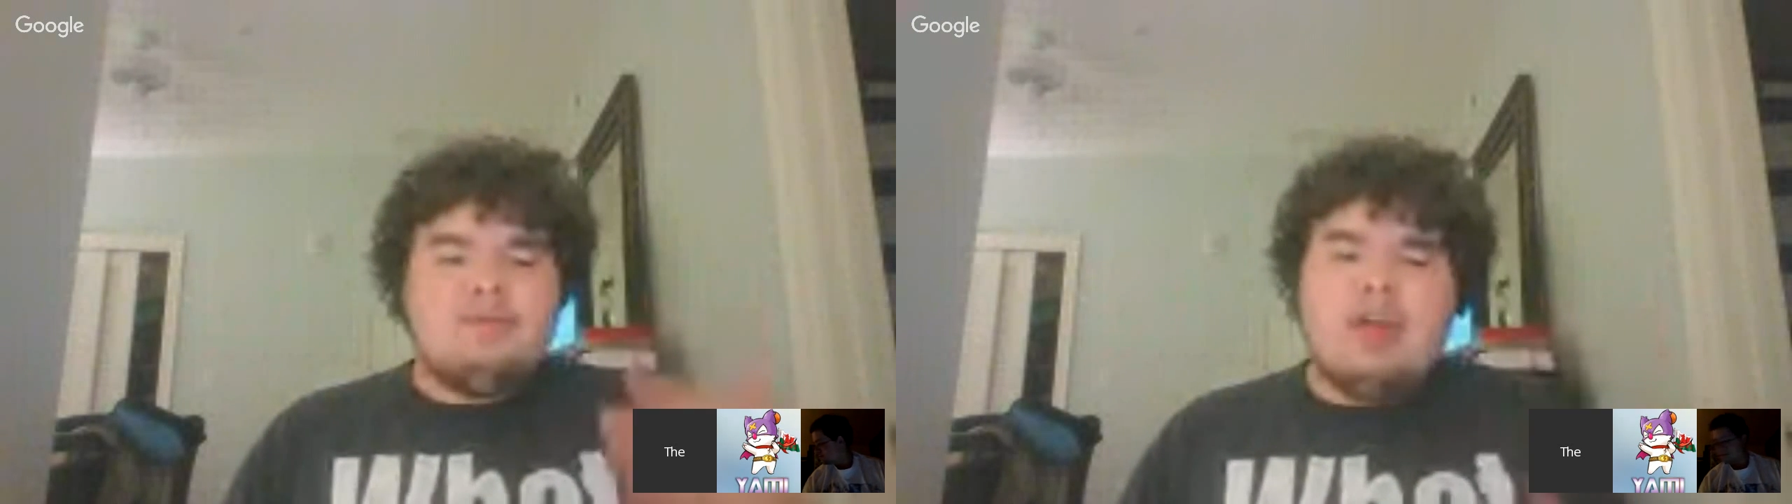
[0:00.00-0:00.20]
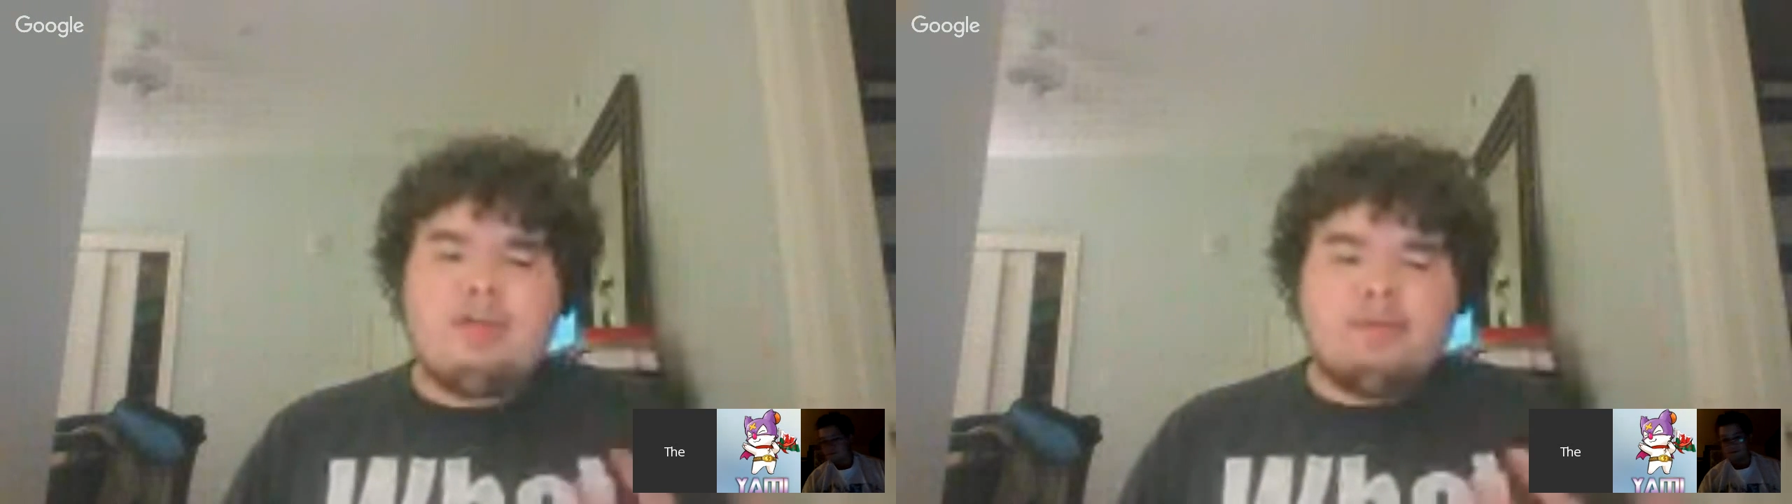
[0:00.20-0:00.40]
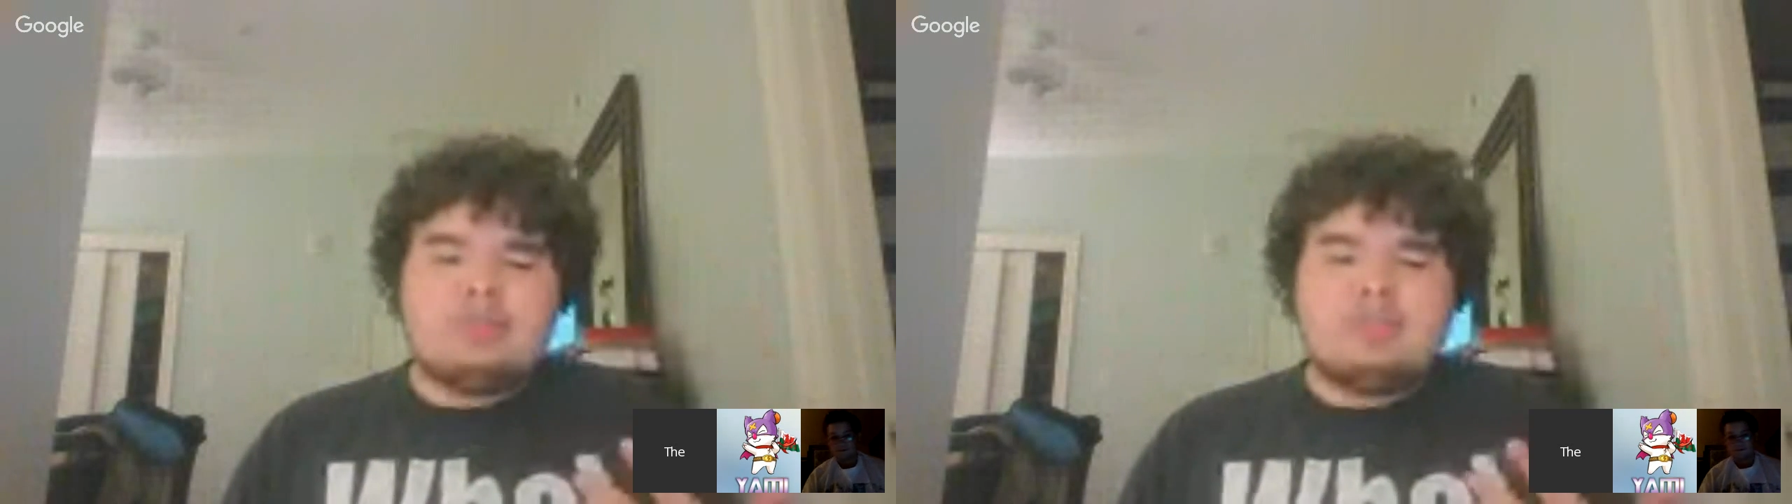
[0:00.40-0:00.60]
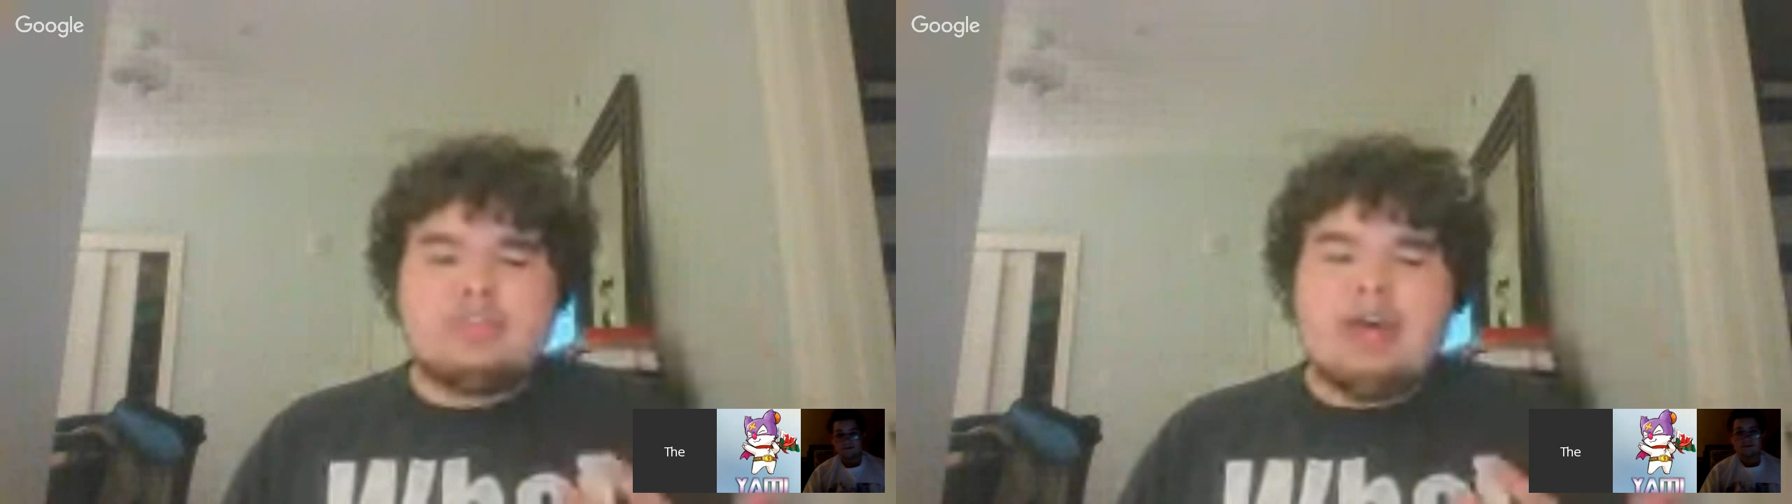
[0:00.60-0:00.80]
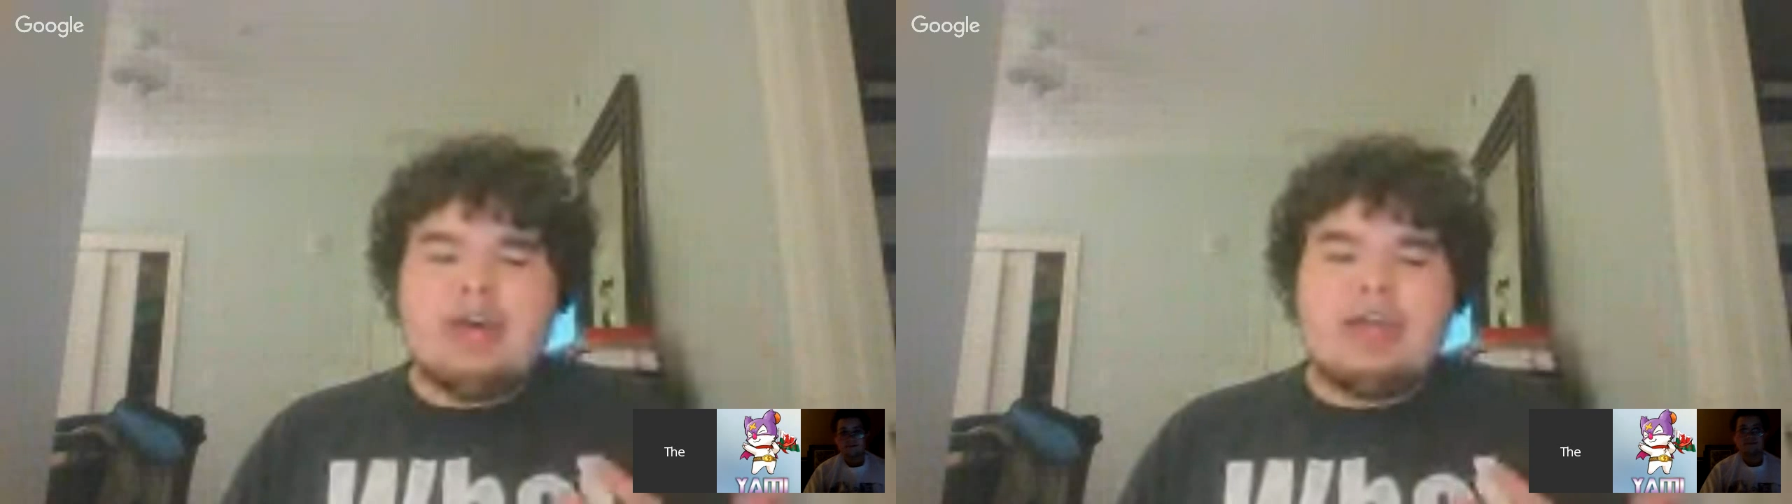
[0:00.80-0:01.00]
that
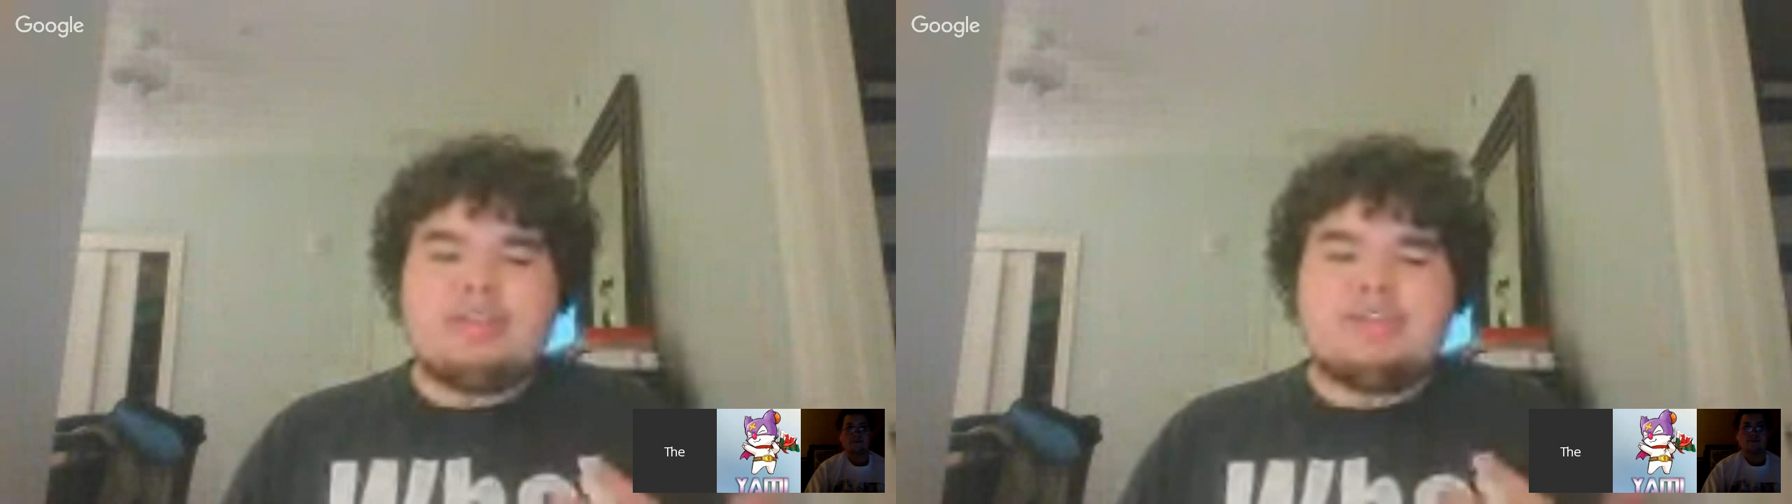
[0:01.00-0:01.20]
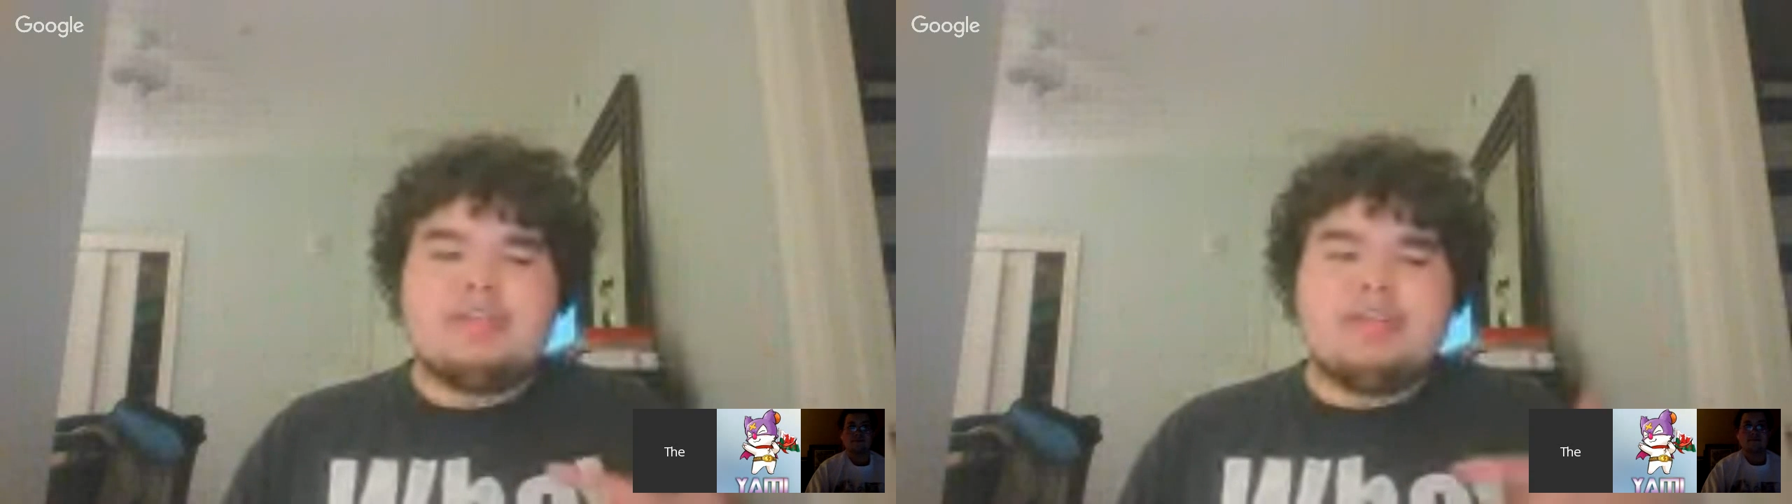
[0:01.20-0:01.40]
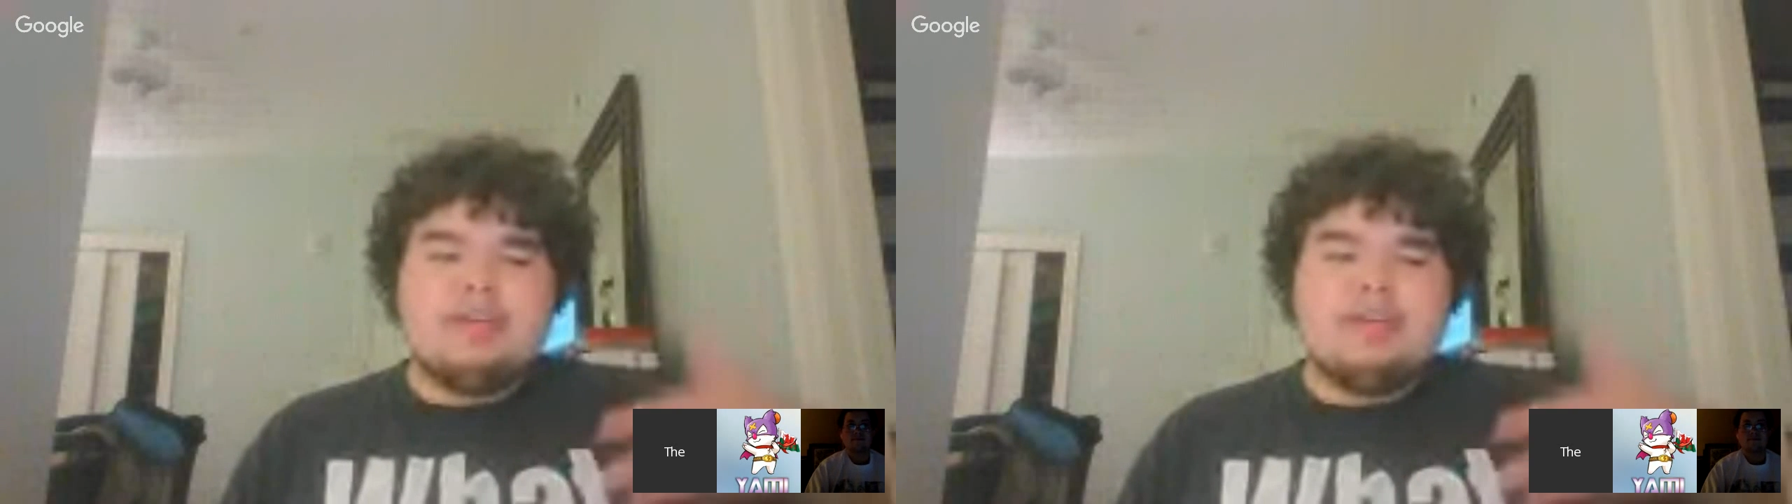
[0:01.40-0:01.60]
person dies,